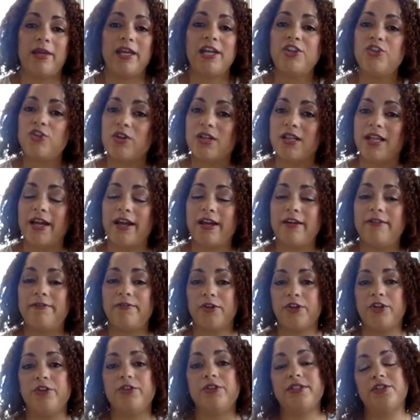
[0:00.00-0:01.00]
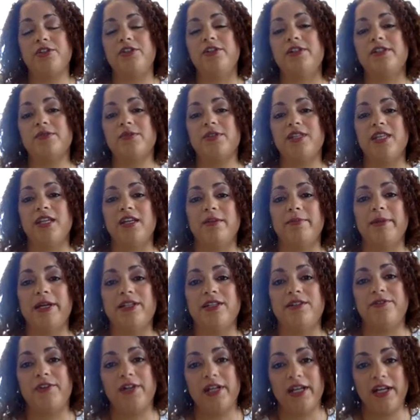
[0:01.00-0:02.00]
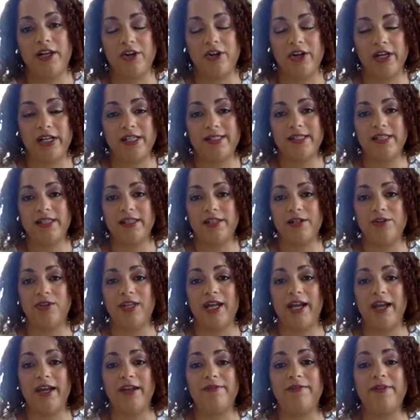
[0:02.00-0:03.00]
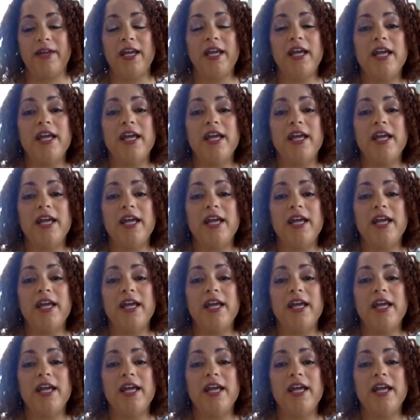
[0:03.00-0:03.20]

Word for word: in your life, or your students will think about different areas in their life